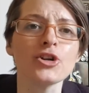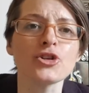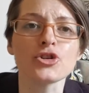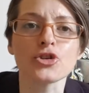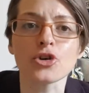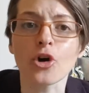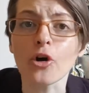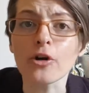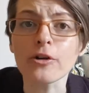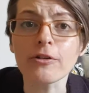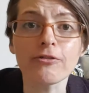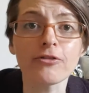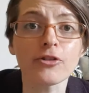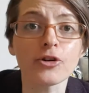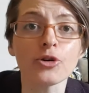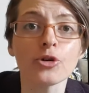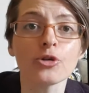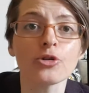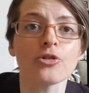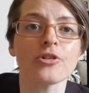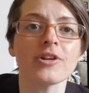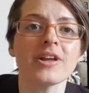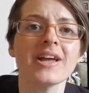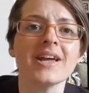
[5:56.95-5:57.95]

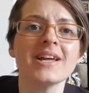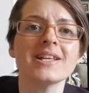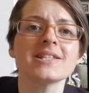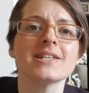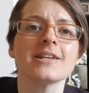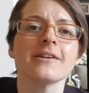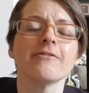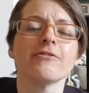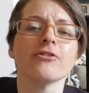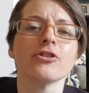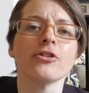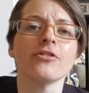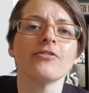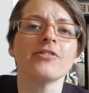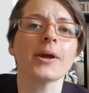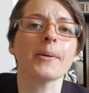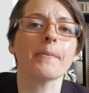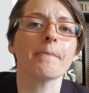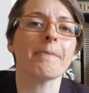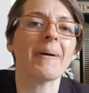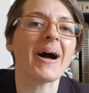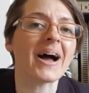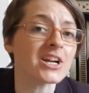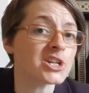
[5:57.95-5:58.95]
joyful, creative,
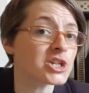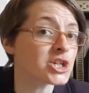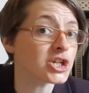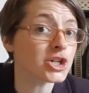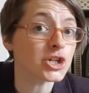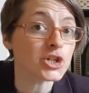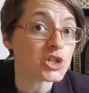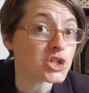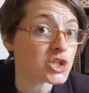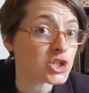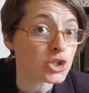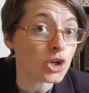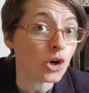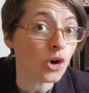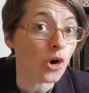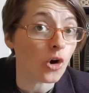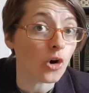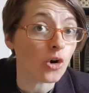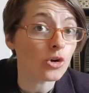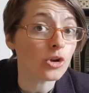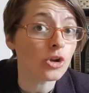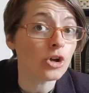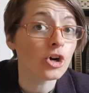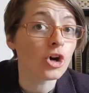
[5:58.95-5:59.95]
loving, passionate
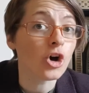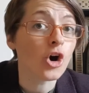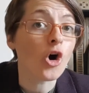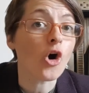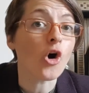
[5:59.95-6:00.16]
soul